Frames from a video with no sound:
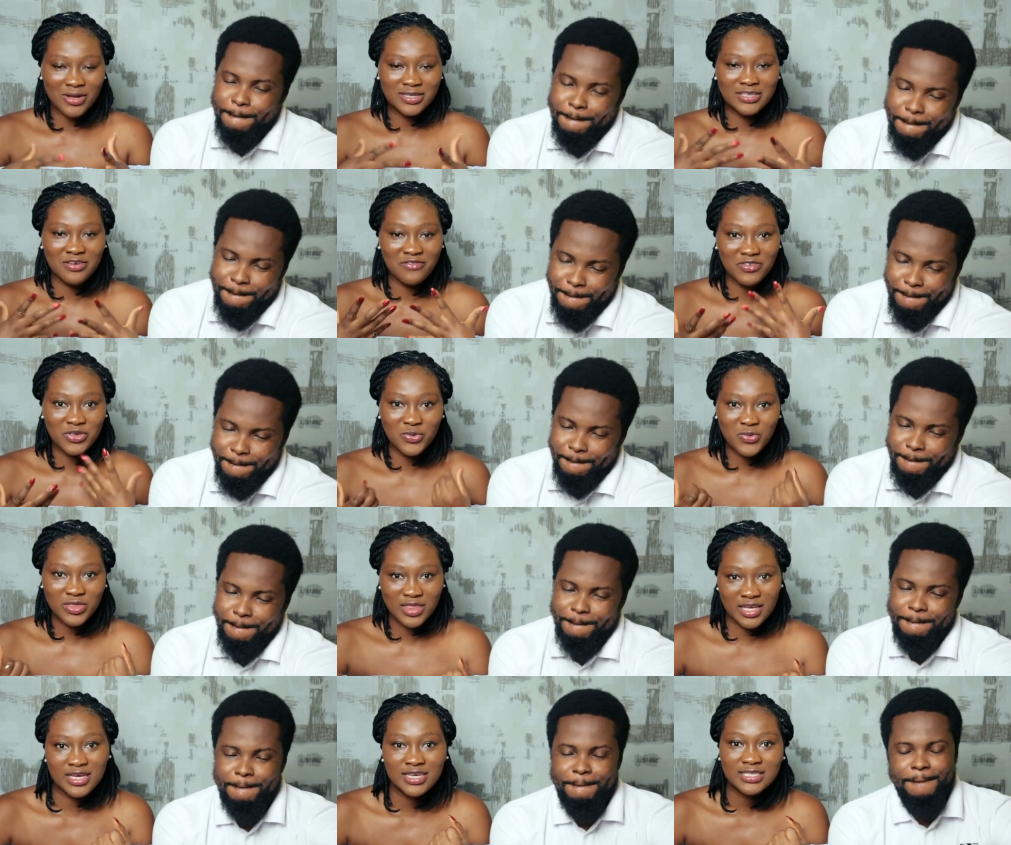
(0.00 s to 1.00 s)
Speaker 1: about a
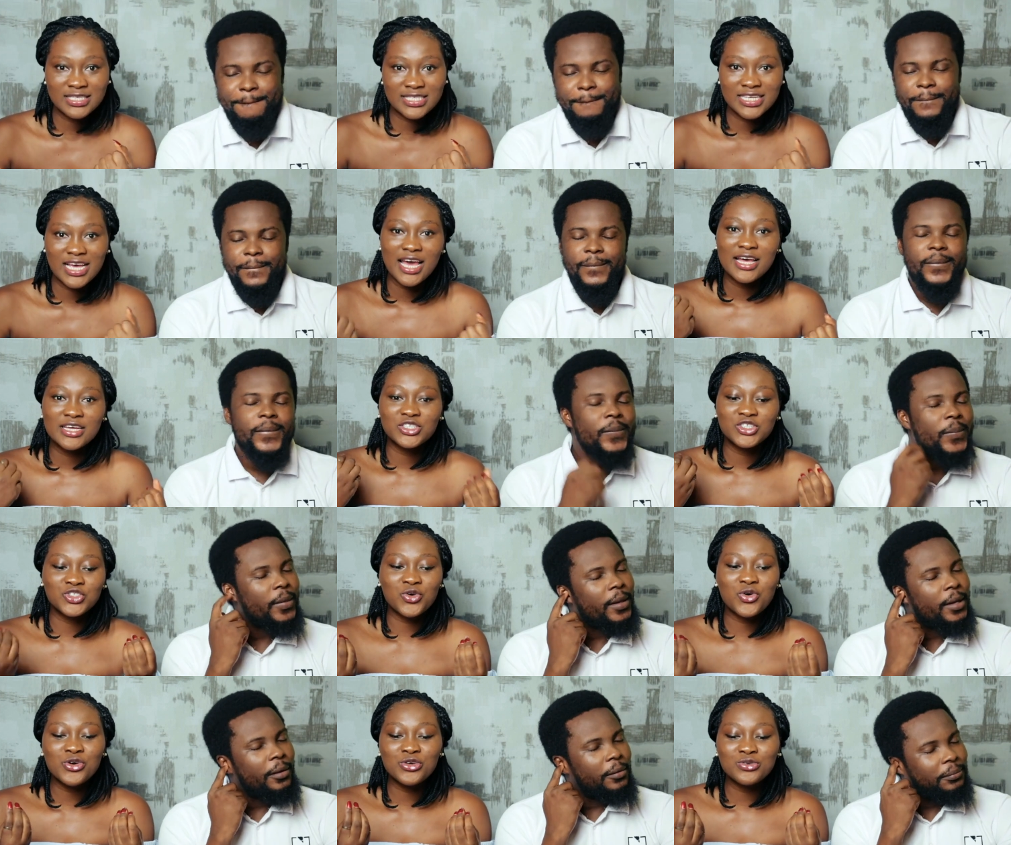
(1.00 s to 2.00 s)
few things,
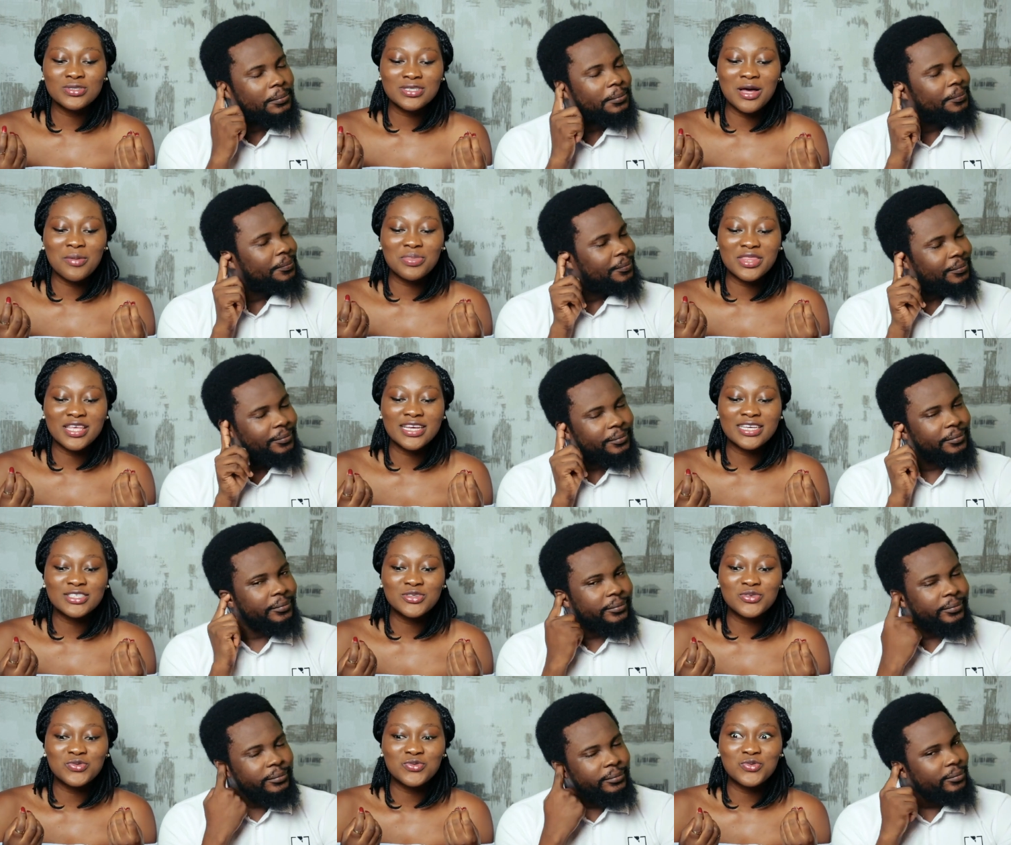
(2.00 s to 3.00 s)
show you some
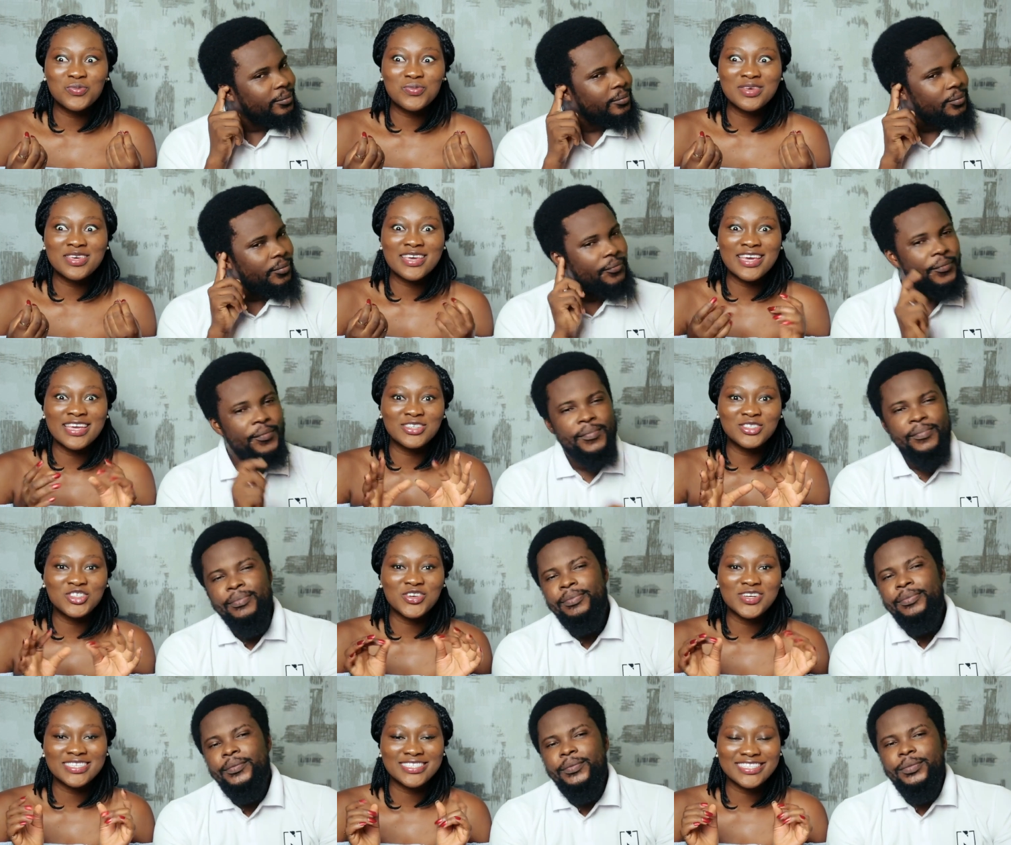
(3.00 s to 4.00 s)
things you'll be
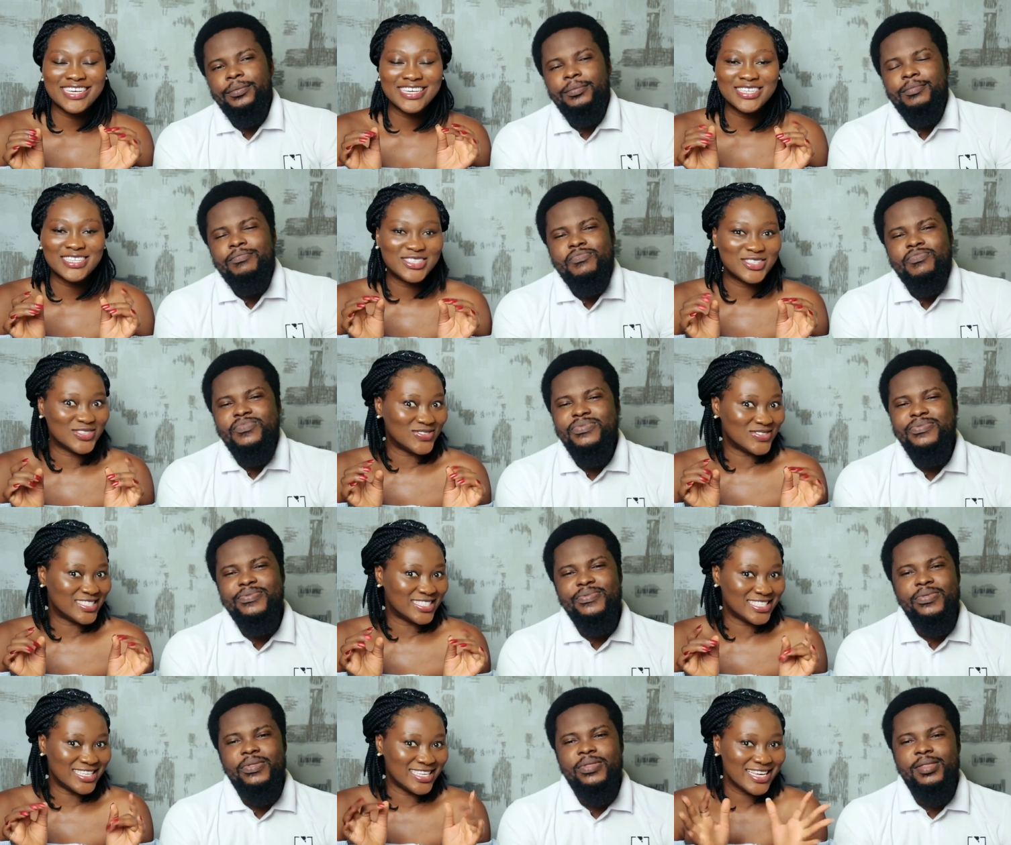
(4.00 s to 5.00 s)
interested to
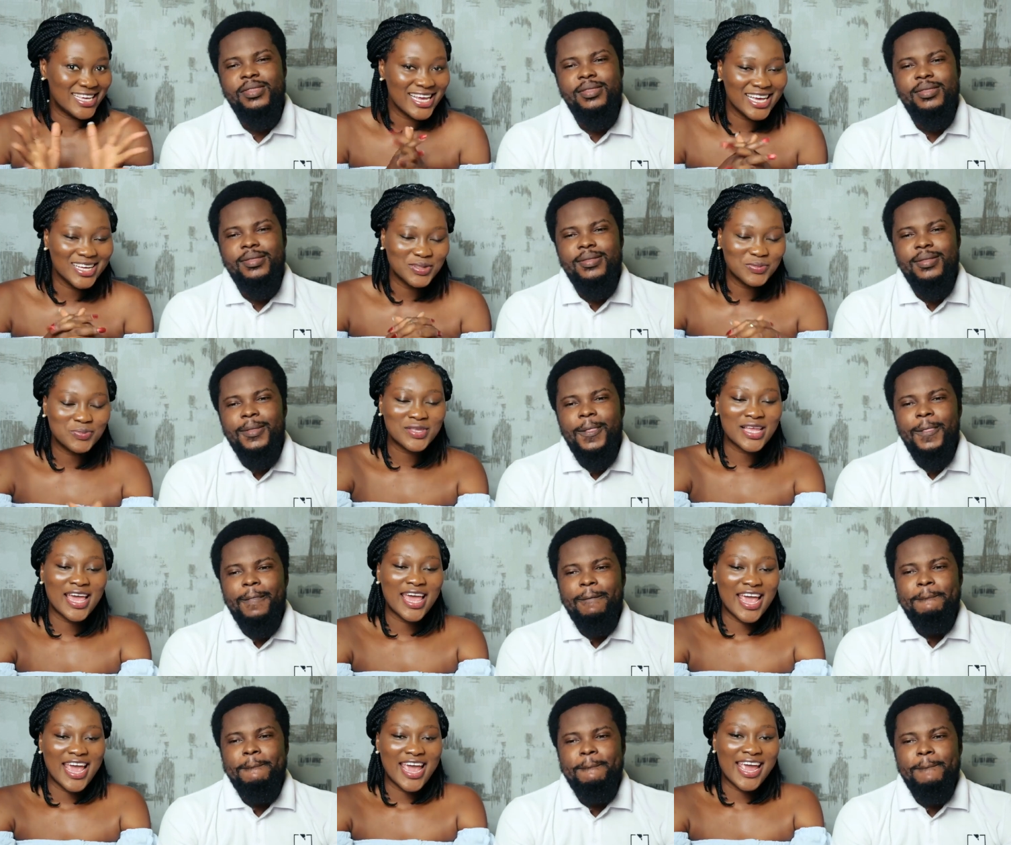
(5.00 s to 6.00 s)
see.
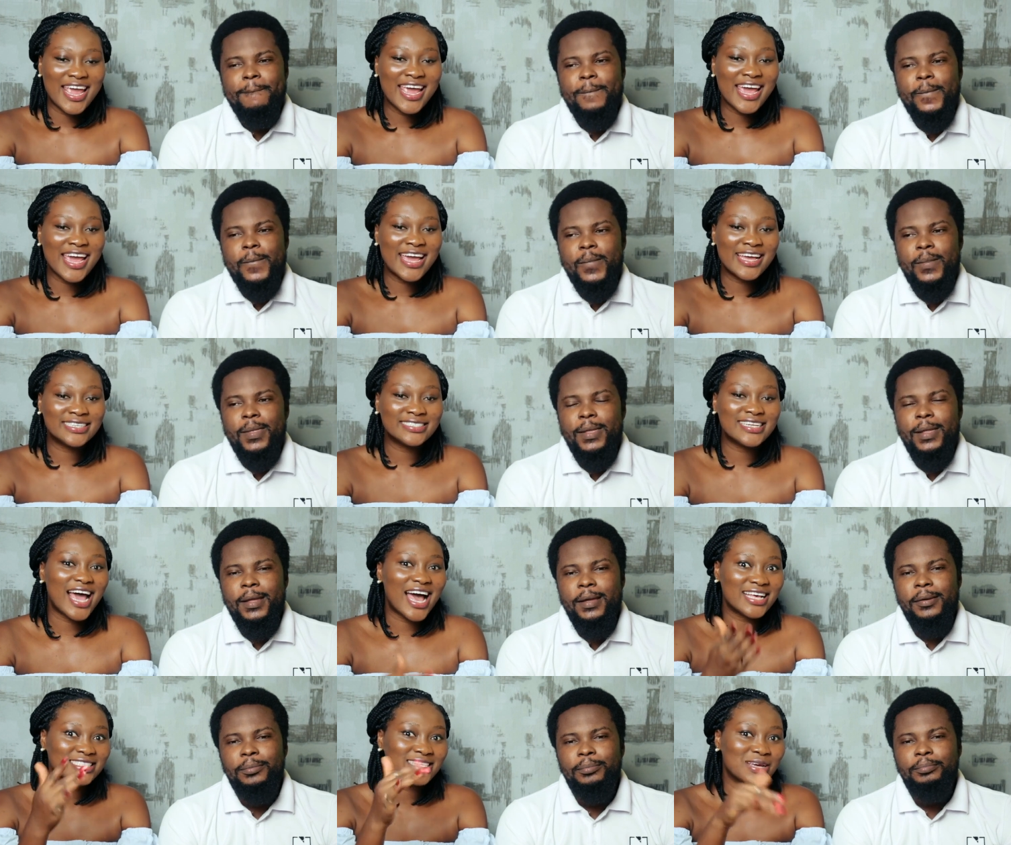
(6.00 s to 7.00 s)
And
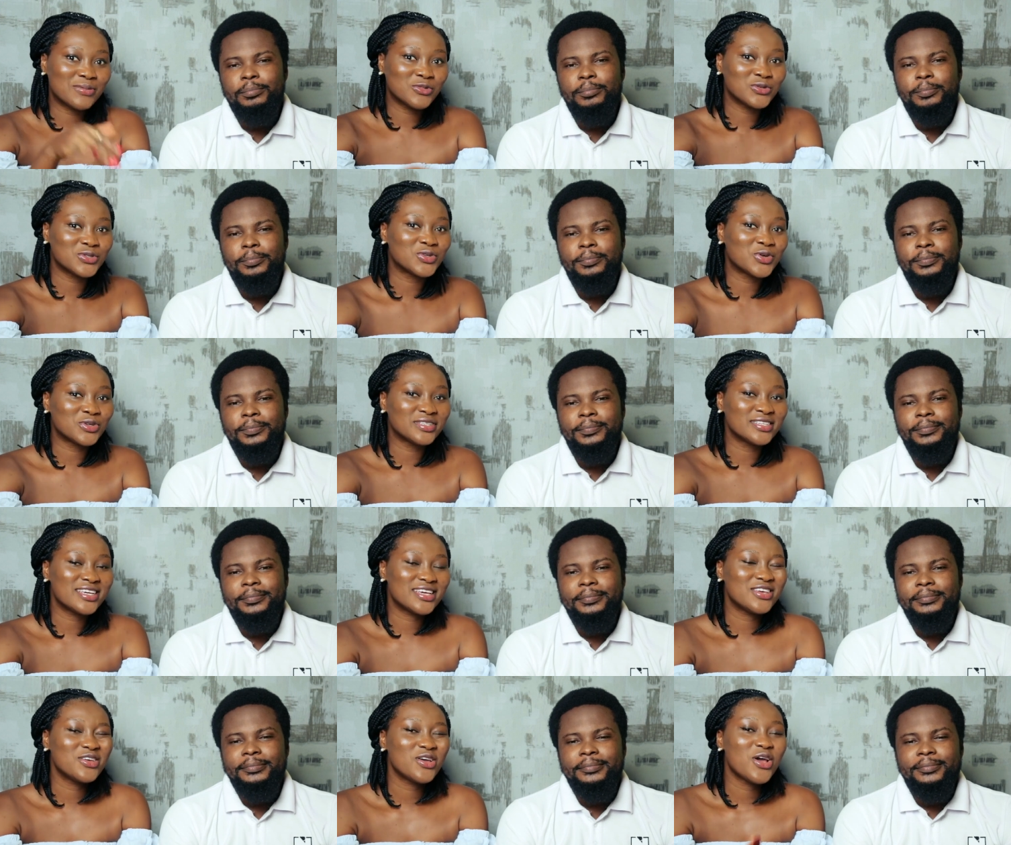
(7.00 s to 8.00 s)
as time goes on,